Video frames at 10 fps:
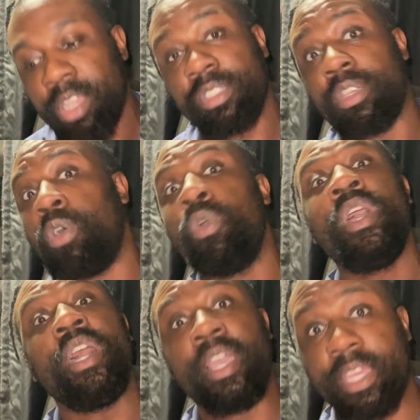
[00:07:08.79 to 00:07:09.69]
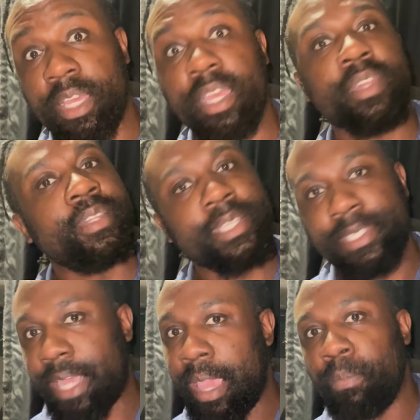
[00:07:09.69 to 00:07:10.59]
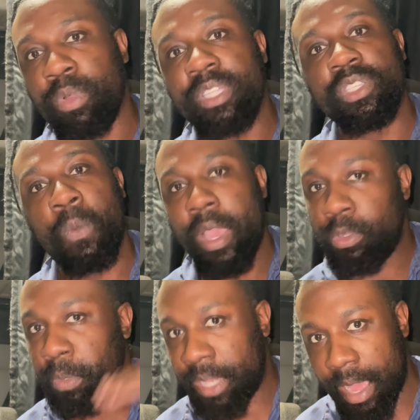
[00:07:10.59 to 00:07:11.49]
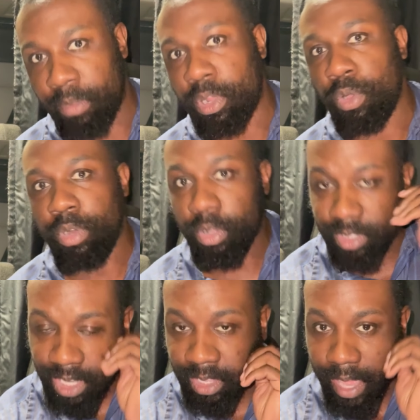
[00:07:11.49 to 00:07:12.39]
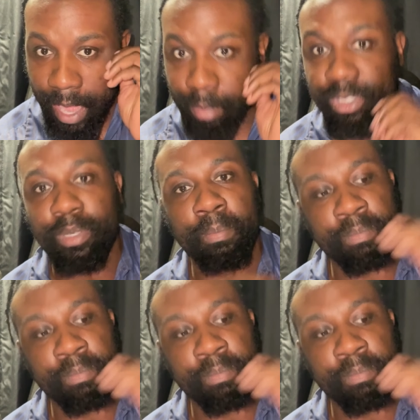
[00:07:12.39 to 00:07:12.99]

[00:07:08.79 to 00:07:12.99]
So again, the same reason why you would download those other apps